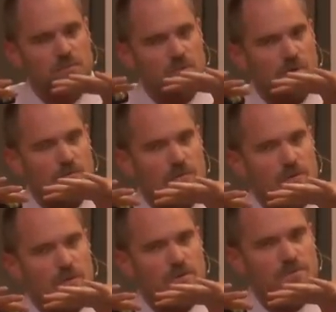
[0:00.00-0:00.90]

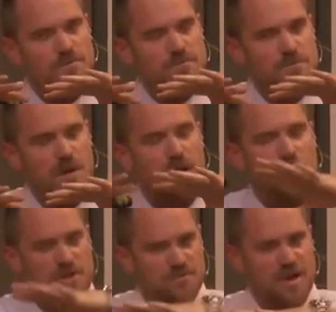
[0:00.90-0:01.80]
on its